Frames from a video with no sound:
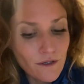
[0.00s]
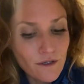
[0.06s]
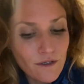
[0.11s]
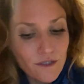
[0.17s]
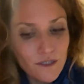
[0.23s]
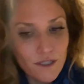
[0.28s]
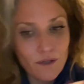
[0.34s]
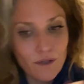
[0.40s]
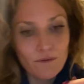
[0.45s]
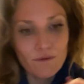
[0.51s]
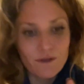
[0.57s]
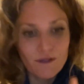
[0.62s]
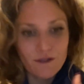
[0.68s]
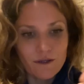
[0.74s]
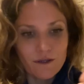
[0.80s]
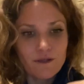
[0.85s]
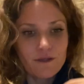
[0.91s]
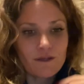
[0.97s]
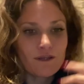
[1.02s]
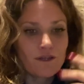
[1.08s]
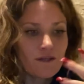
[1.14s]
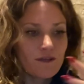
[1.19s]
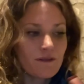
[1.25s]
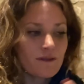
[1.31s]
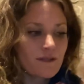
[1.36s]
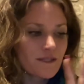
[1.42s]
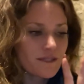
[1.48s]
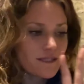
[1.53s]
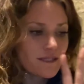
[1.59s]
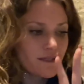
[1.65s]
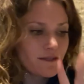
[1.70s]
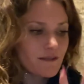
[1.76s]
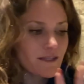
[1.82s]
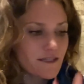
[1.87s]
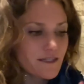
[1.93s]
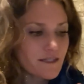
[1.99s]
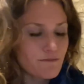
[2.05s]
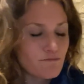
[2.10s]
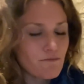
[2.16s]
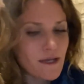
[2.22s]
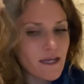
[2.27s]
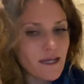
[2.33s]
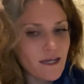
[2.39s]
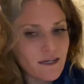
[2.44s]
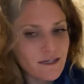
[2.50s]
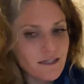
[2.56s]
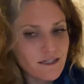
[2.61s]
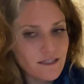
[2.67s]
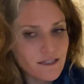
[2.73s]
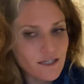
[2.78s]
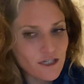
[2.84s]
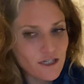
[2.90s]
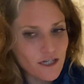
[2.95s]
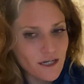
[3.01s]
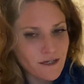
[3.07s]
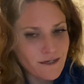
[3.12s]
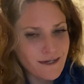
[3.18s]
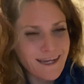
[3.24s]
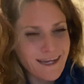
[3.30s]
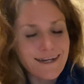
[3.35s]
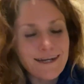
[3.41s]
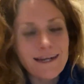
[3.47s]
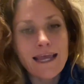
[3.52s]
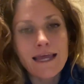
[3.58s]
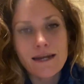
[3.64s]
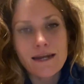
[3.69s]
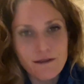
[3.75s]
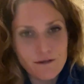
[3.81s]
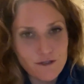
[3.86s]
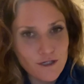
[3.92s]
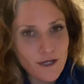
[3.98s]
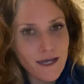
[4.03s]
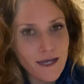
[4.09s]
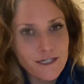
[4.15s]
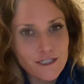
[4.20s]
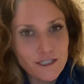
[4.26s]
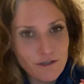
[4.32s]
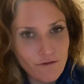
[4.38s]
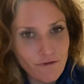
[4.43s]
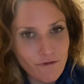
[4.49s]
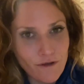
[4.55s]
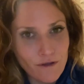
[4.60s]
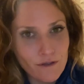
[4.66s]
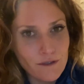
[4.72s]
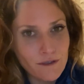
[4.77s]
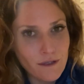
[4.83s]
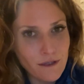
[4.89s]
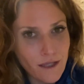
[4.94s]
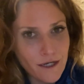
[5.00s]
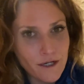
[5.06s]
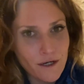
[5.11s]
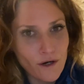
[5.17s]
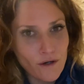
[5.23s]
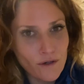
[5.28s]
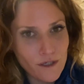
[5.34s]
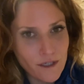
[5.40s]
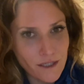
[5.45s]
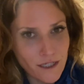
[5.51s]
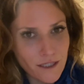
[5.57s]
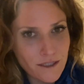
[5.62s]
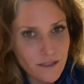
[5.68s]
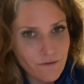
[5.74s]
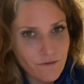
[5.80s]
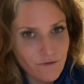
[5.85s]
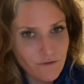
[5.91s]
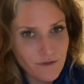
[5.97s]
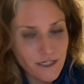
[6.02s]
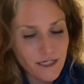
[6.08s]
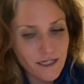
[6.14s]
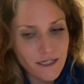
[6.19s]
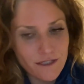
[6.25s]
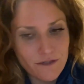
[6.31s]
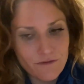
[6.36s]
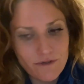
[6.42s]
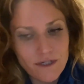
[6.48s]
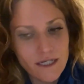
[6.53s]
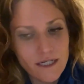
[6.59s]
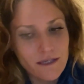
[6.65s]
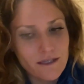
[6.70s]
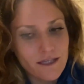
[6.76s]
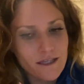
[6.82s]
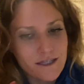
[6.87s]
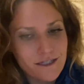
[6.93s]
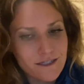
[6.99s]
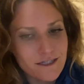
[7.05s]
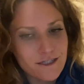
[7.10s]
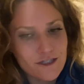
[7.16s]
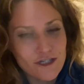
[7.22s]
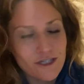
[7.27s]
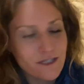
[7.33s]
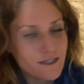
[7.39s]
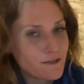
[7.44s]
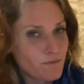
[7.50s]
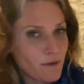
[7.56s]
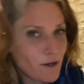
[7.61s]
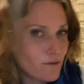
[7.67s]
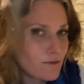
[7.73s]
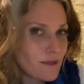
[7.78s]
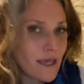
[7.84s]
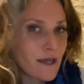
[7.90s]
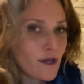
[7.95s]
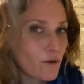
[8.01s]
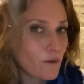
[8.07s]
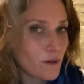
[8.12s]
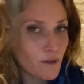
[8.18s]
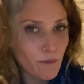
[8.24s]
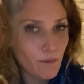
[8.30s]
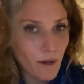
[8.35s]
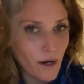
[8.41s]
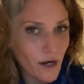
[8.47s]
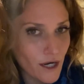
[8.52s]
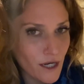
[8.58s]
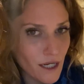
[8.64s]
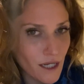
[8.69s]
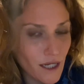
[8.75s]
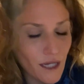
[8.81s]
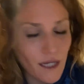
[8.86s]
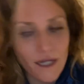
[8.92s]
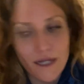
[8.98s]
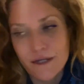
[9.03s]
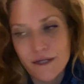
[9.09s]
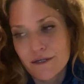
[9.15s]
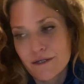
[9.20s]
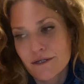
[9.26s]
So this making a decision, and again, I do feel in the lightheartedness of today's reading that this is just about like going to a party.